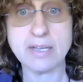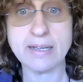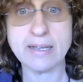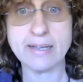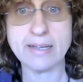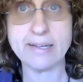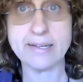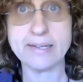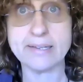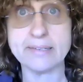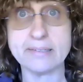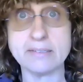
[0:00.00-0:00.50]

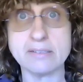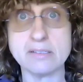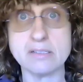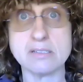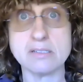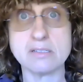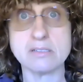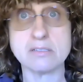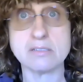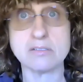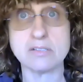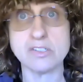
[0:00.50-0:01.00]

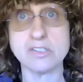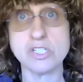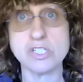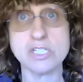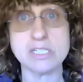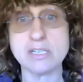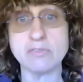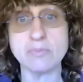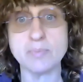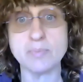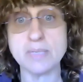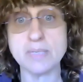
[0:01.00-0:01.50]
and
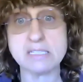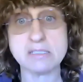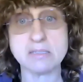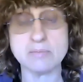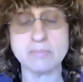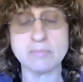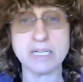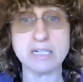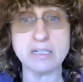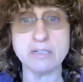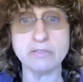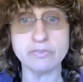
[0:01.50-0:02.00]
she's given me some
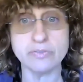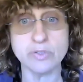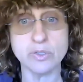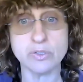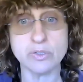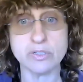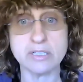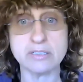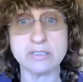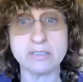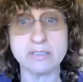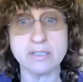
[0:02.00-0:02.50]
money
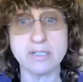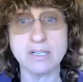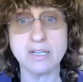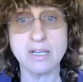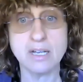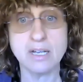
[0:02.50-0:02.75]
for it.